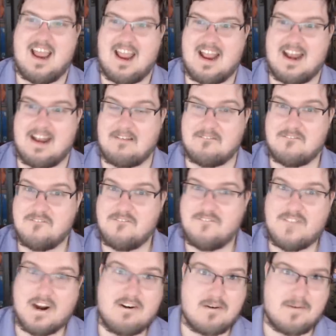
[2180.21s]
in a
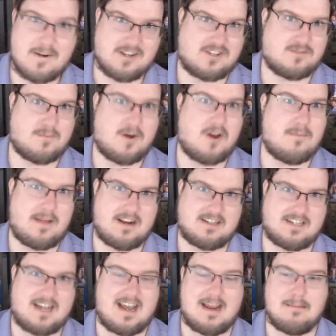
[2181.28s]
very, very small amount of
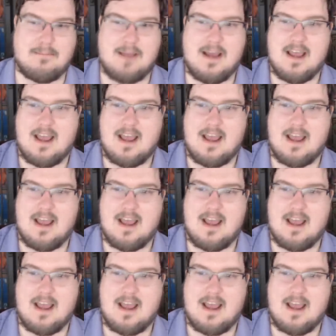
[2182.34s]
time.